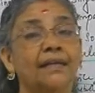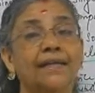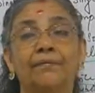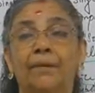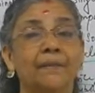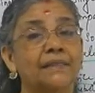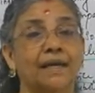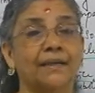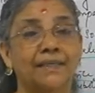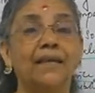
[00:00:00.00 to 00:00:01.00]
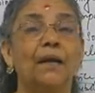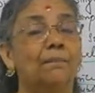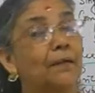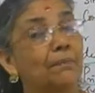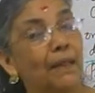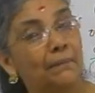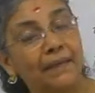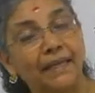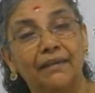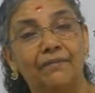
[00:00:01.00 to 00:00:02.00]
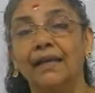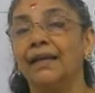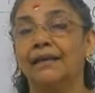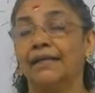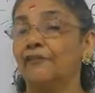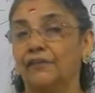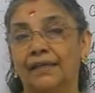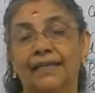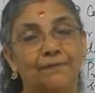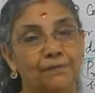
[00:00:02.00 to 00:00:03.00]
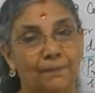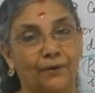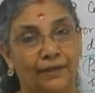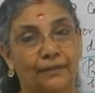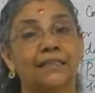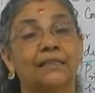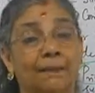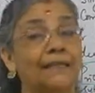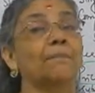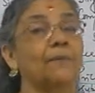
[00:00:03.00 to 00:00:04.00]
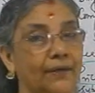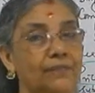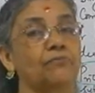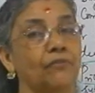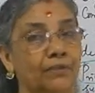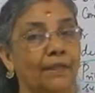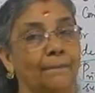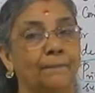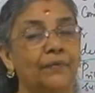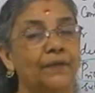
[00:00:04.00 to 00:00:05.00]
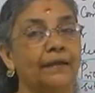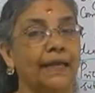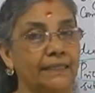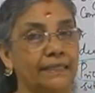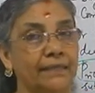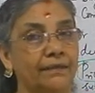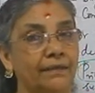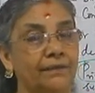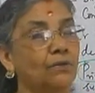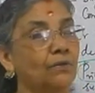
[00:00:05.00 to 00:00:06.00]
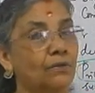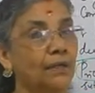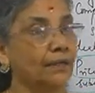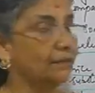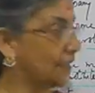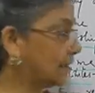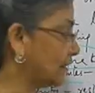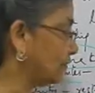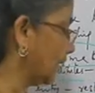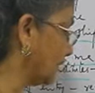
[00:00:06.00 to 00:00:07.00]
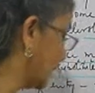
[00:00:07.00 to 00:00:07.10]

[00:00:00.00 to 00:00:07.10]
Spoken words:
he may be charging, but may be giving different types of product, that the better products for them, like that. So this is one